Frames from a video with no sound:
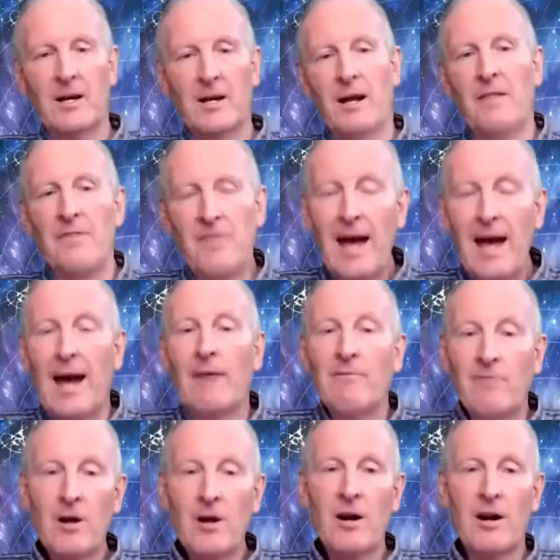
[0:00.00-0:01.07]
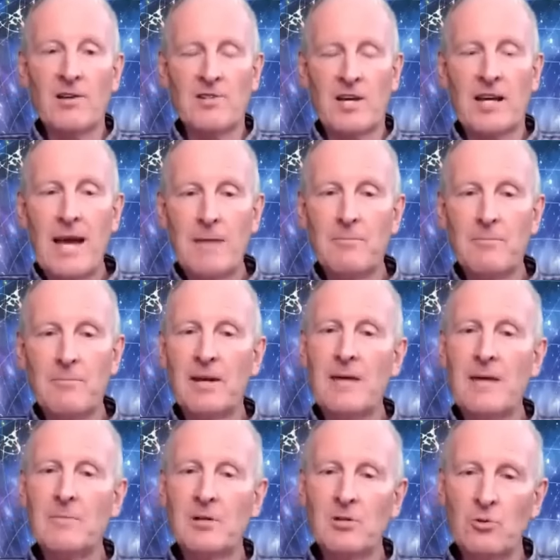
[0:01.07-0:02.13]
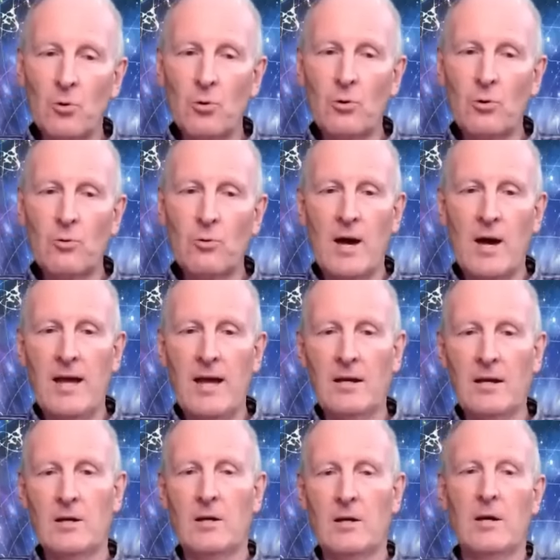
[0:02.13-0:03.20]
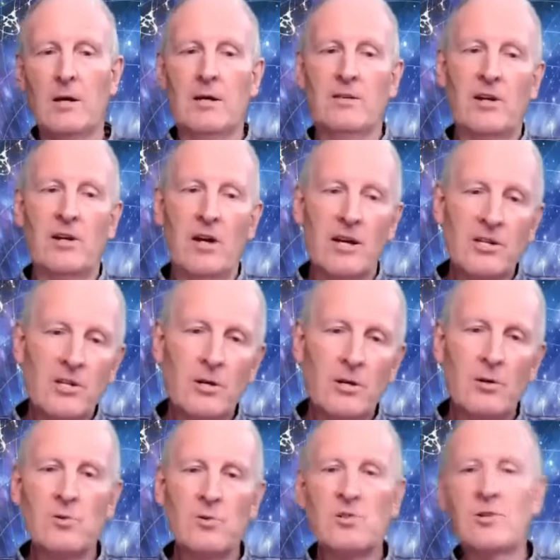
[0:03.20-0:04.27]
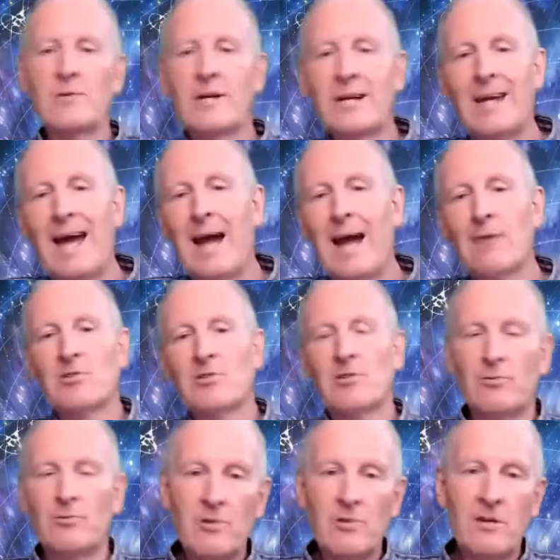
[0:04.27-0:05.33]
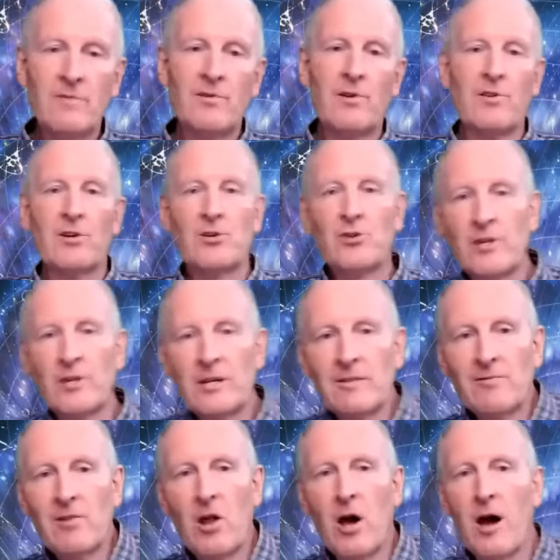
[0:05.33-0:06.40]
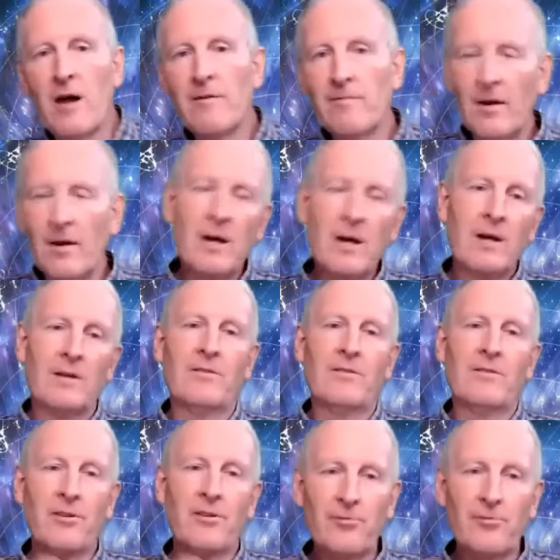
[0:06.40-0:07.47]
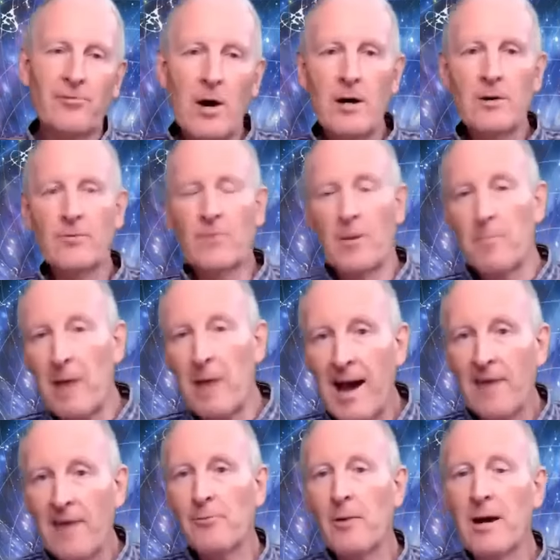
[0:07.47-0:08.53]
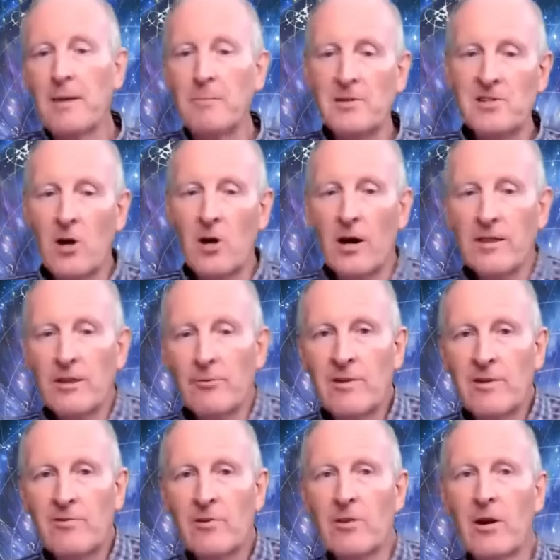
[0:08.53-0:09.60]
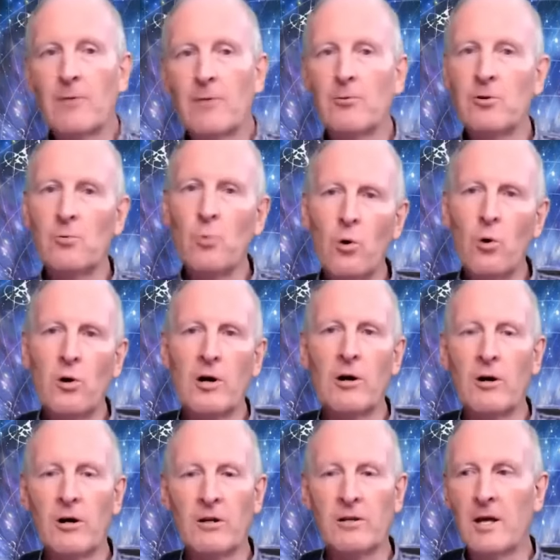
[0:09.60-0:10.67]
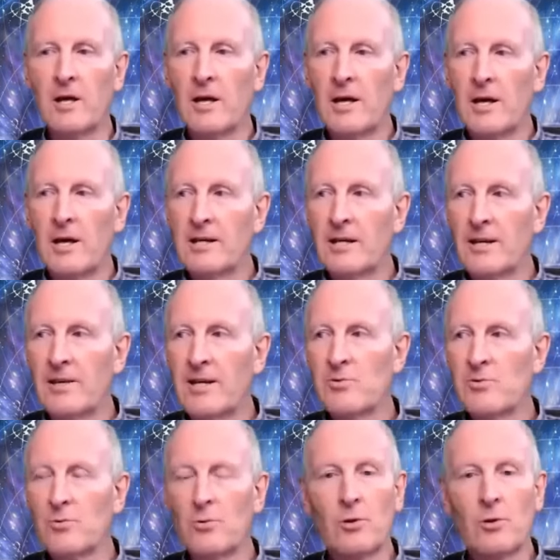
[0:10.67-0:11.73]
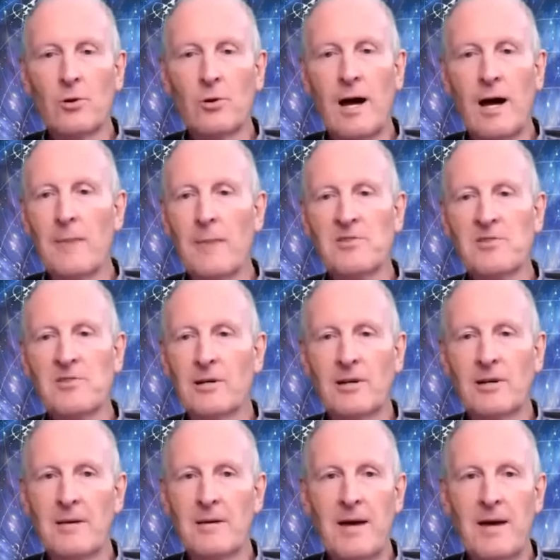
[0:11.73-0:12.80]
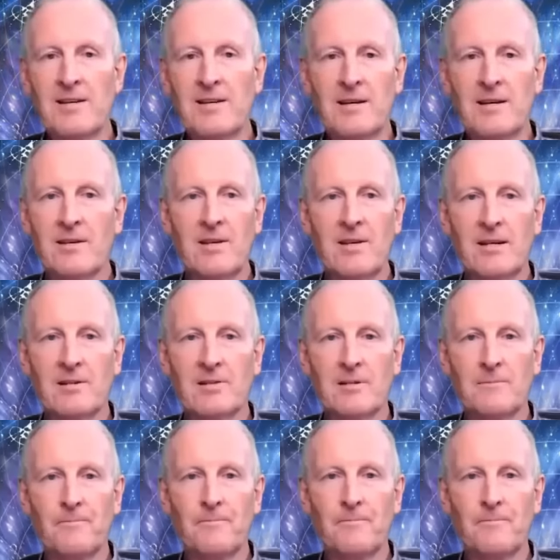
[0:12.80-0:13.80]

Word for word: And that verse again became a doorway that I used to encounter the river, the tree of life, the throne, the pathway beside the river that I would walk on. You know, these are all absolutely amazing things.